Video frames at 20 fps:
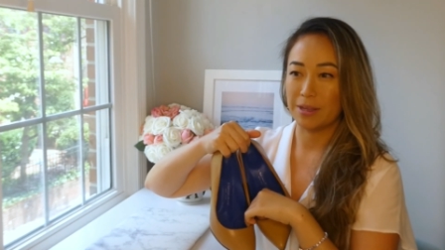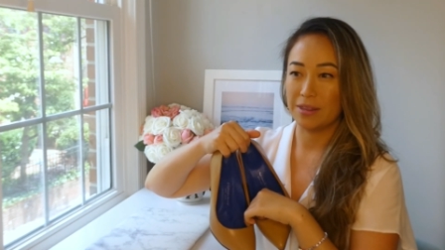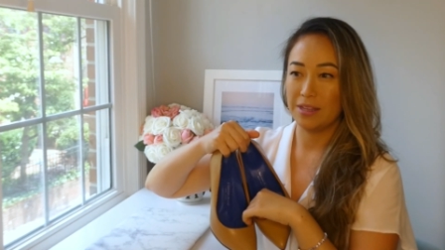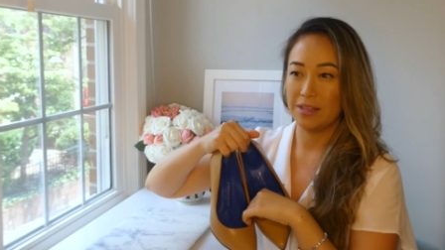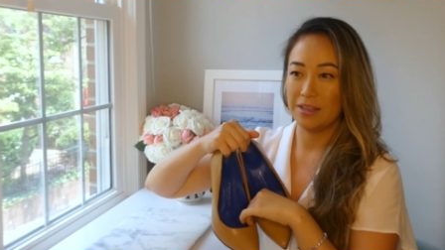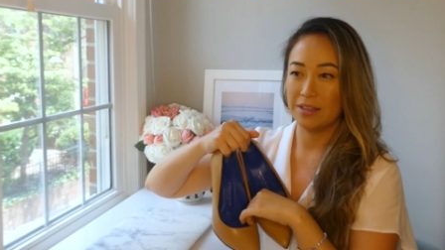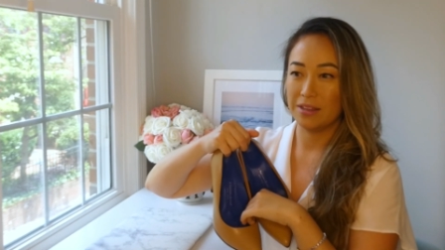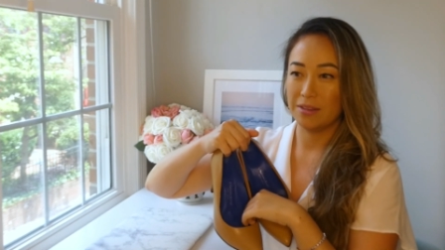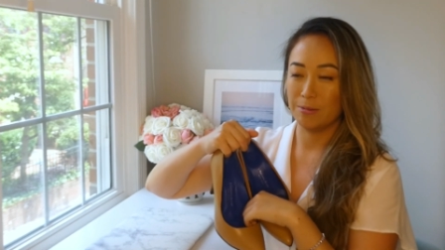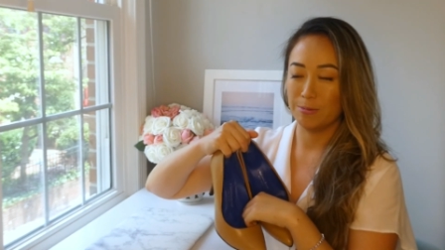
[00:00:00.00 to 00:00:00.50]
I
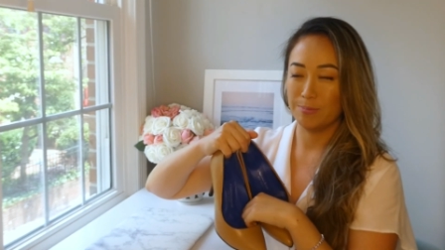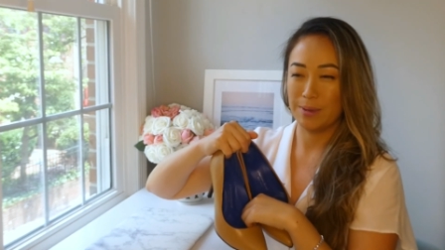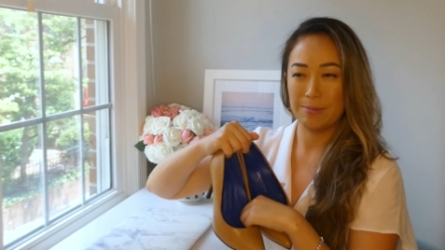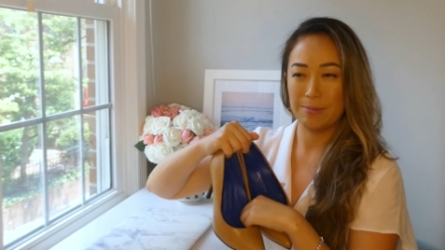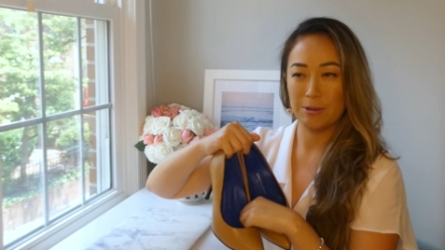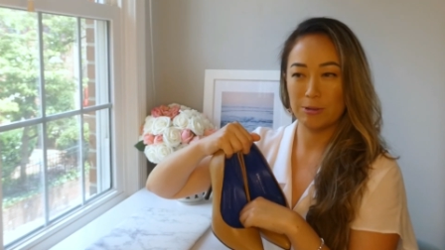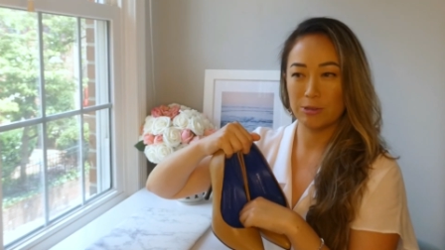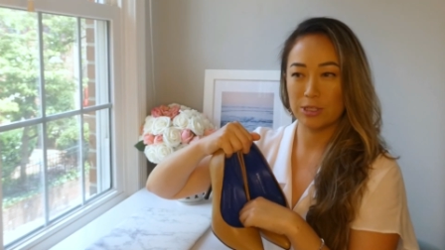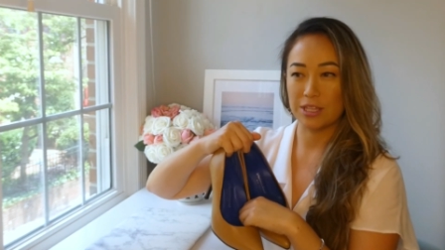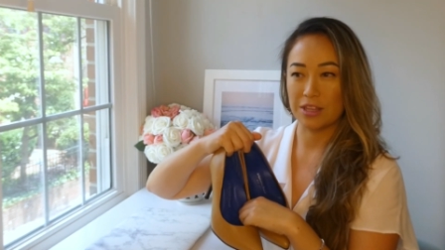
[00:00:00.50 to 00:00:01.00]
think
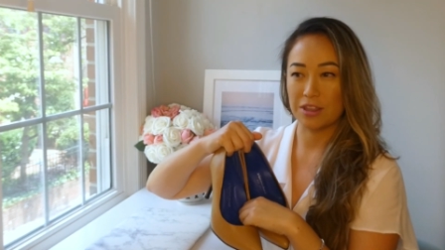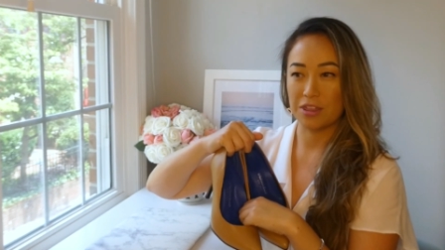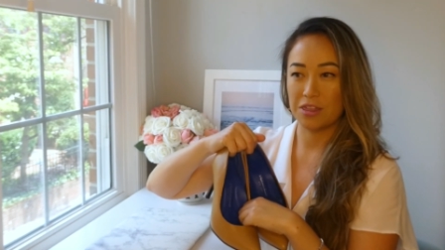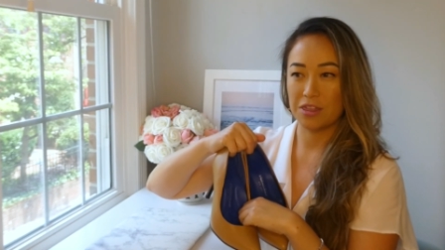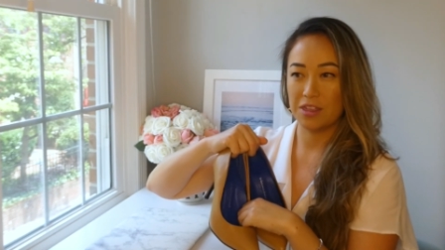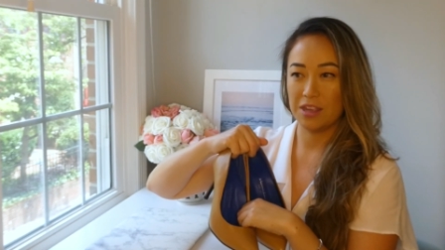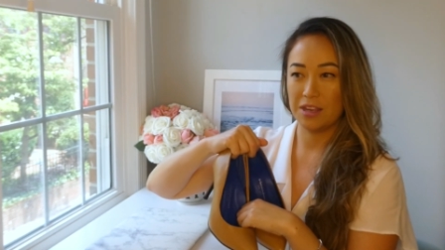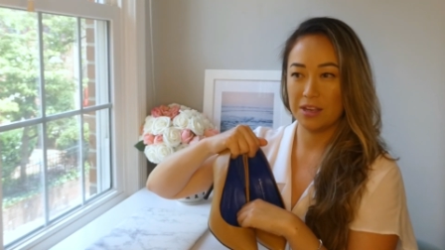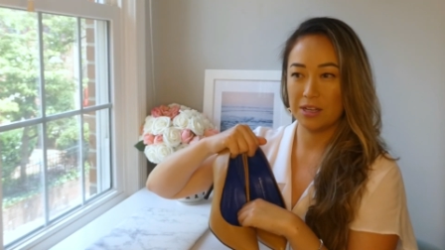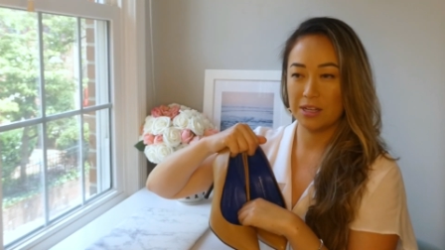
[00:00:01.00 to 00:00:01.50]
maybe it was the
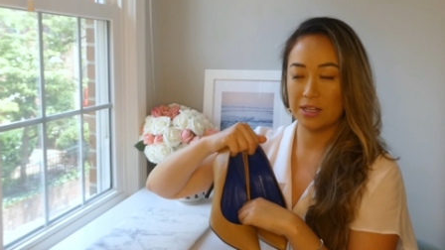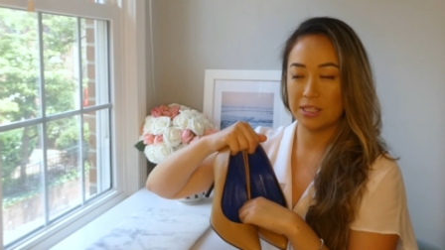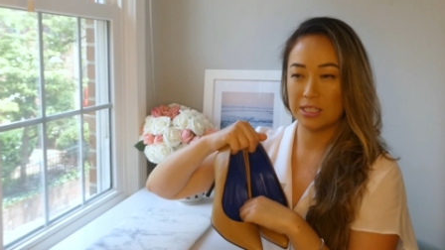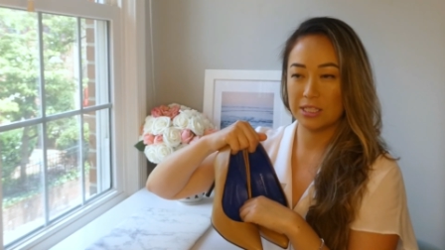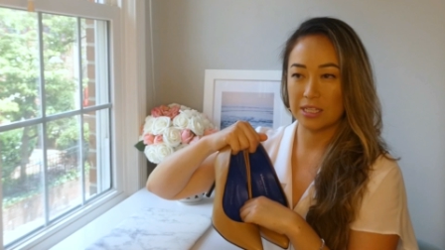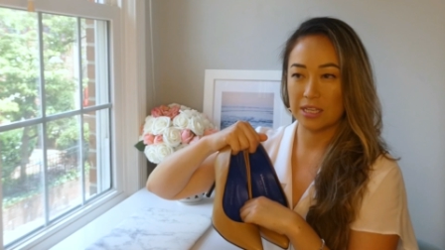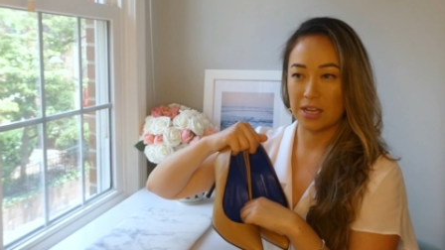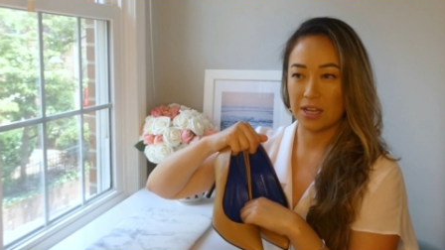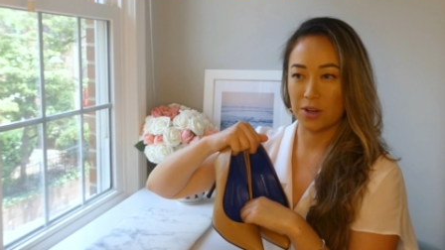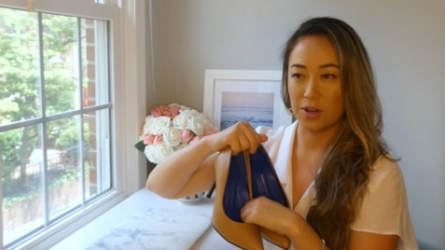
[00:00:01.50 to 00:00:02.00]

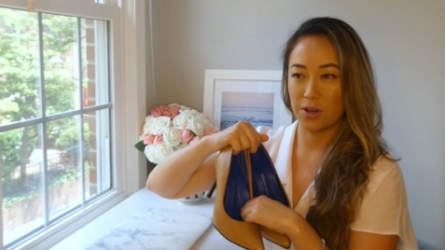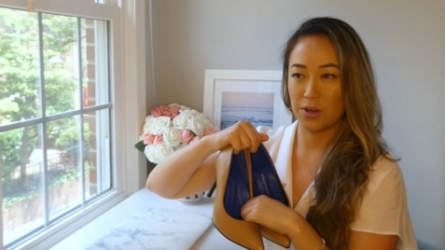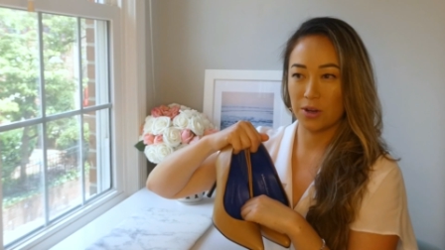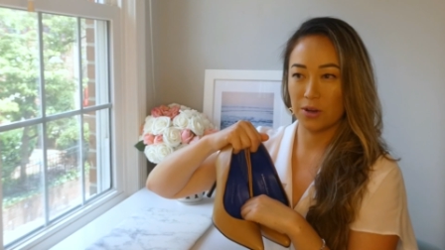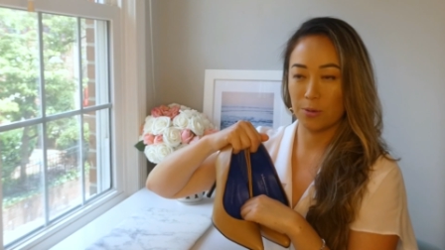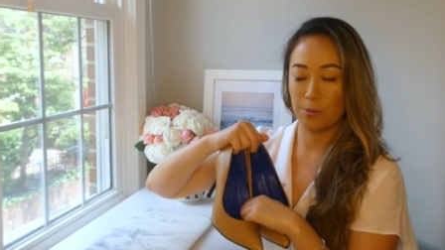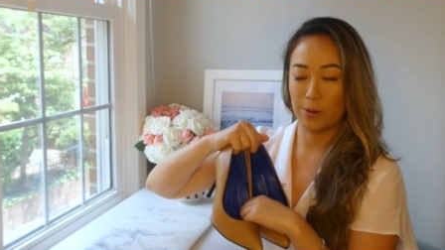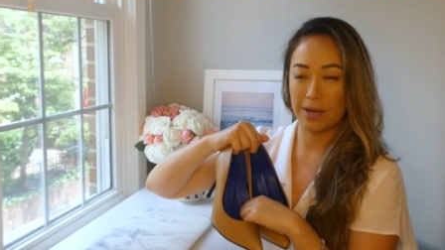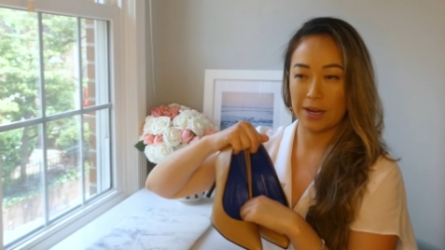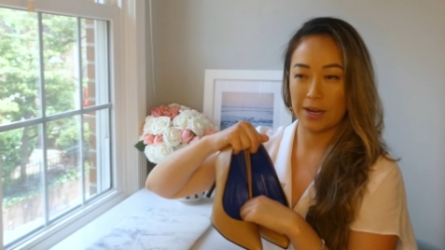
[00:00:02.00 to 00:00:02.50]
Thinx
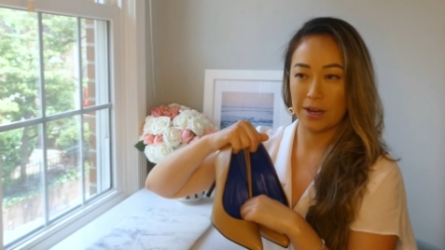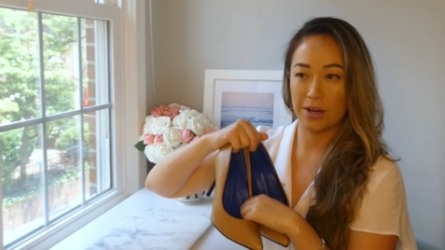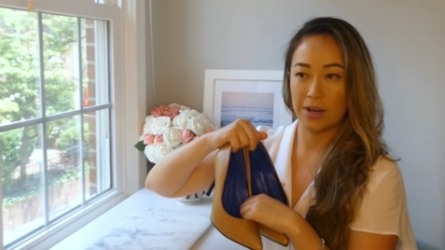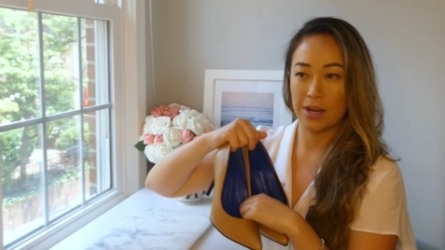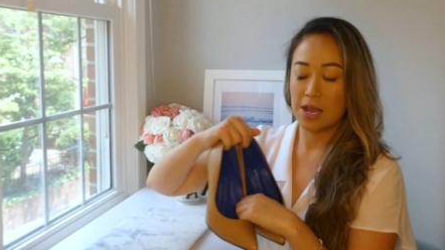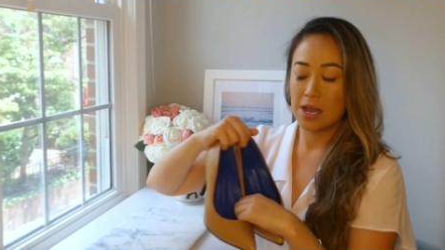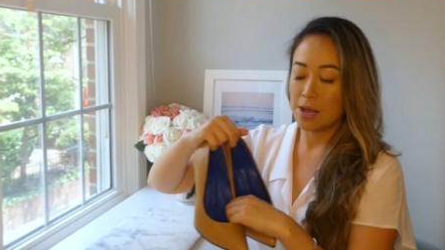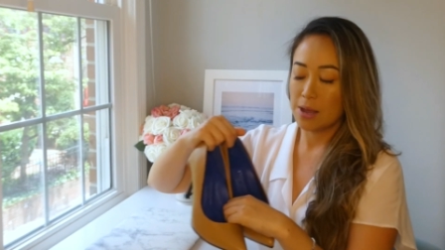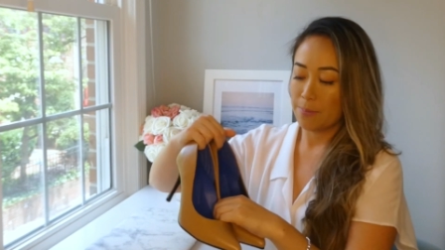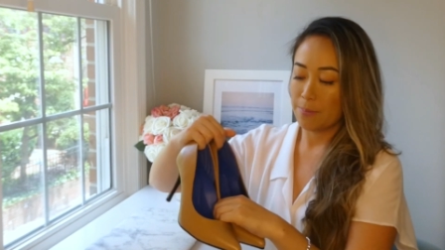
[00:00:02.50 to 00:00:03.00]
underwear.